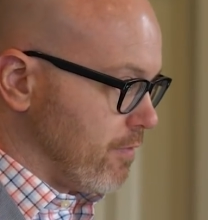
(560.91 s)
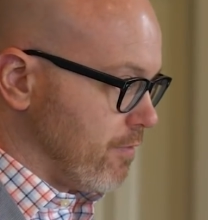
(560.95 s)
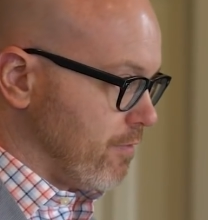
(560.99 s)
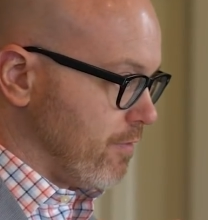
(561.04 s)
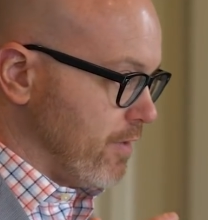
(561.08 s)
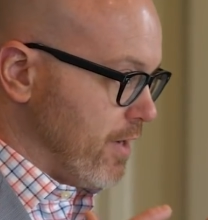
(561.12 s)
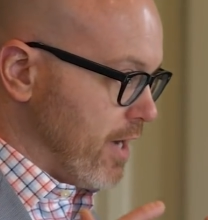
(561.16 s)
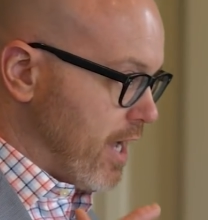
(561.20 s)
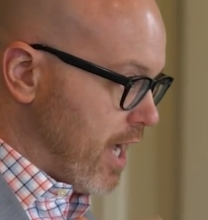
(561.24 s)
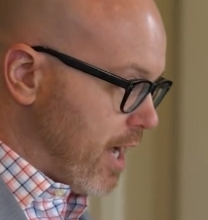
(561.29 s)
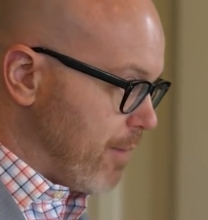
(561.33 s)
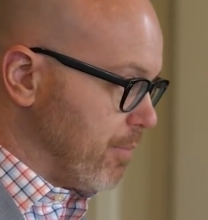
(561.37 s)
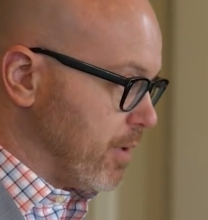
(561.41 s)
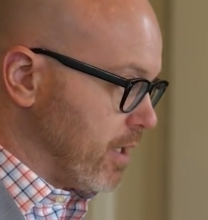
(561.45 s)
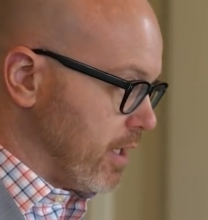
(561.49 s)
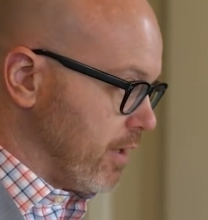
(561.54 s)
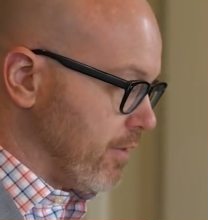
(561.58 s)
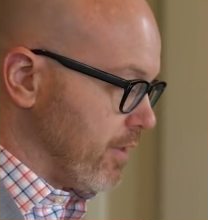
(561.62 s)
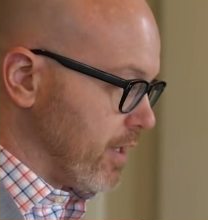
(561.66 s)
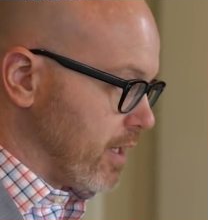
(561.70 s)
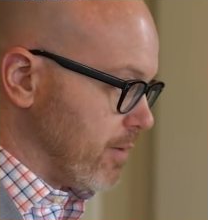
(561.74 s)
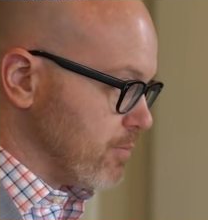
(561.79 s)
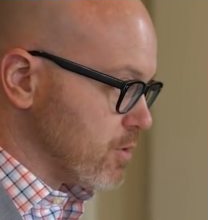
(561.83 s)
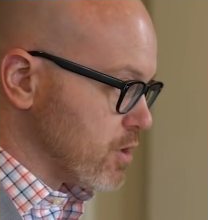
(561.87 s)

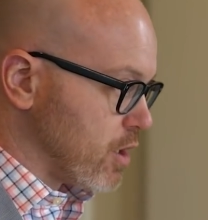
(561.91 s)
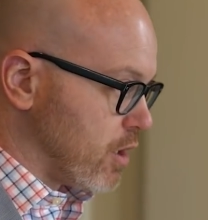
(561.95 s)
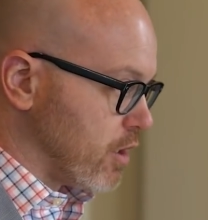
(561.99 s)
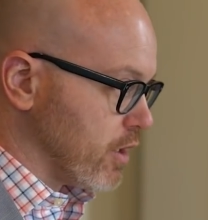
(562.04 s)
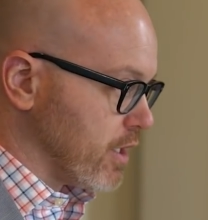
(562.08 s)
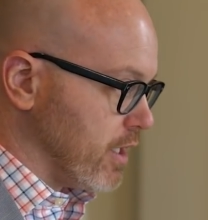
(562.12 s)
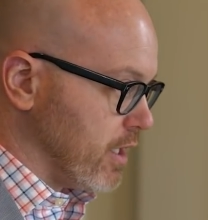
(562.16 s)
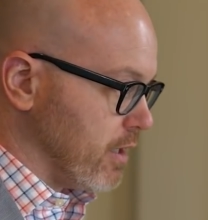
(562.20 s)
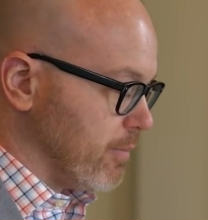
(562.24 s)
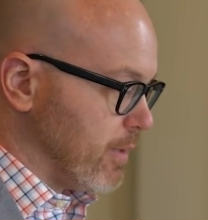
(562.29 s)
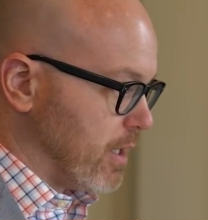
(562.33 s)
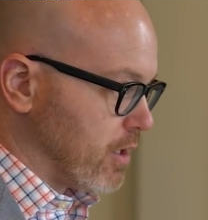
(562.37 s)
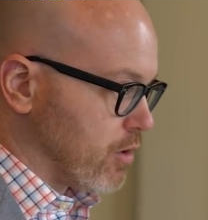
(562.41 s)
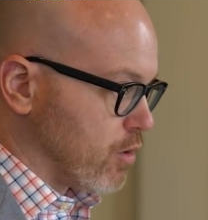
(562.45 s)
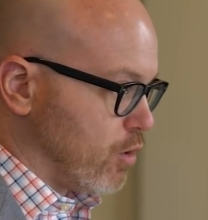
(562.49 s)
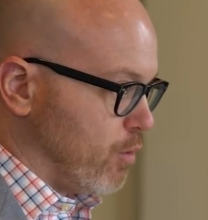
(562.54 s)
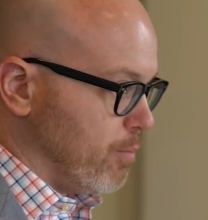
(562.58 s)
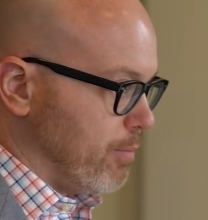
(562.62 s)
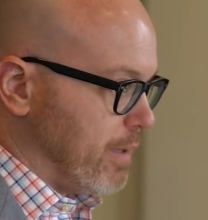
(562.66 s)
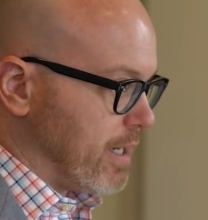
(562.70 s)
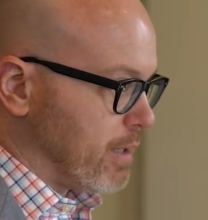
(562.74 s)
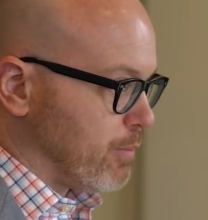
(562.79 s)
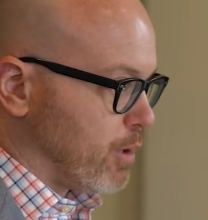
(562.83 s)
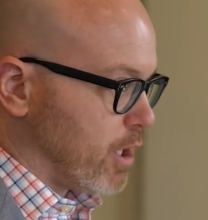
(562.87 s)
phenomena that I'm talking about
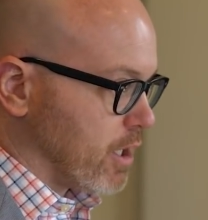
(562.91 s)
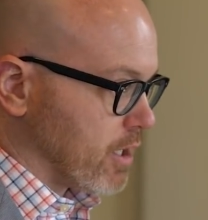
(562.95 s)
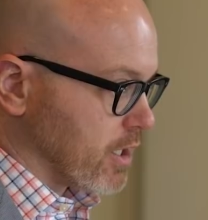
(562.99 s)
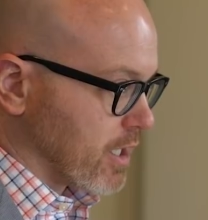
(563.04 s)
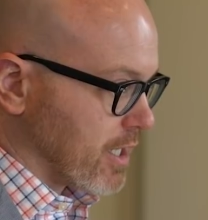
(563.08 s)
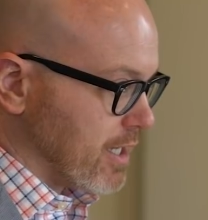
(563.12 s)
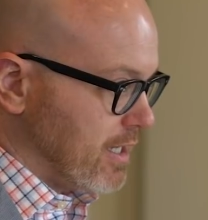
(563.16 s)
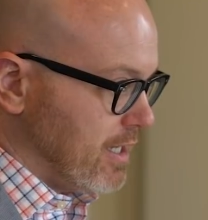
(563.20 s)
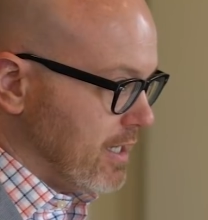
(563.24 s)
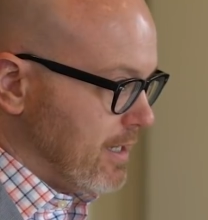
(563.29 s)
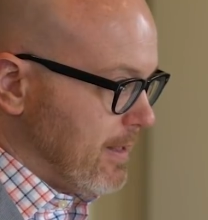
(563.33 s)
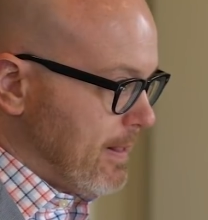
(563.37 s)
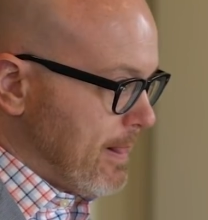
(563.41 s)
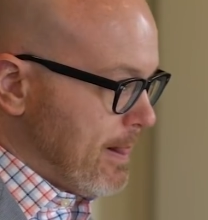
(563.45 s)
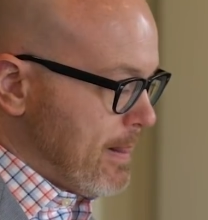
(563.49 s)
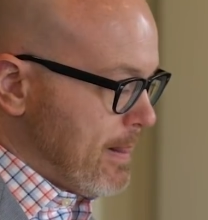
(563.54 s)
called metabolic